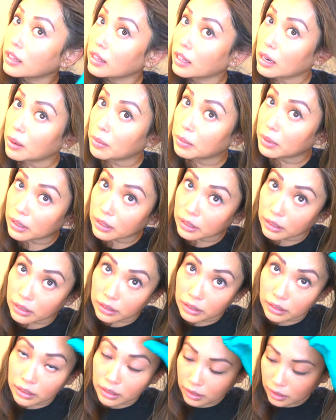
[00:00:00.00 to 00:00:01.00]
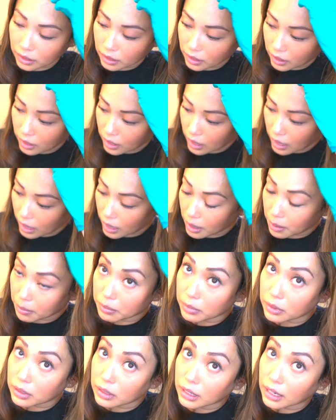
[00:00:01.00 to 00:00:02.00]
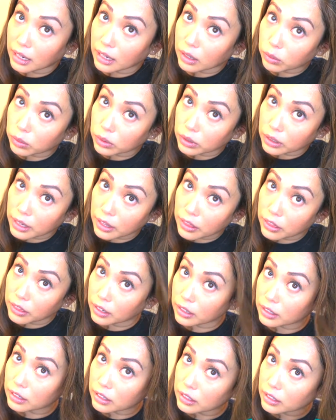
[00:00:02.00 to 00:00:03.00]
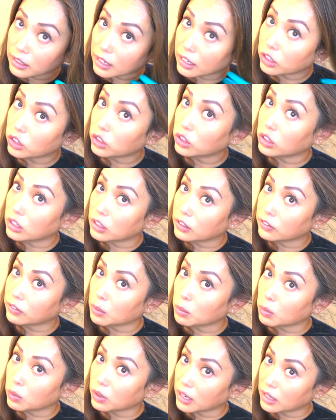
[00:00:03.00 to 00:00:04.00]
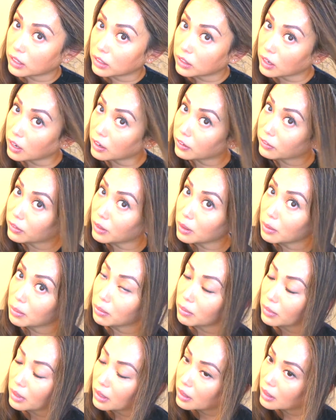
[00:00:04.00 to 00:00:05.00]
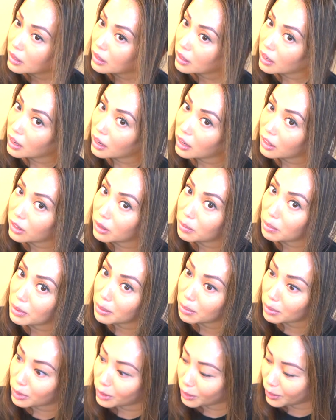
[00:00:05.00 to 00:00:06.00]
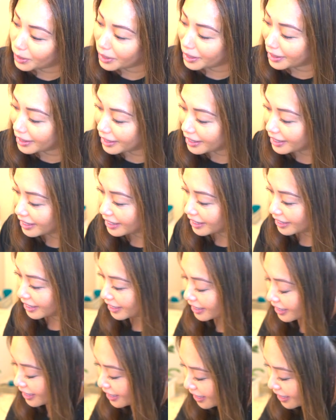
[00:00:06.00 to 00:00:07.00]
and then I'm gonna take really thin sections from what I saw from other people doing this.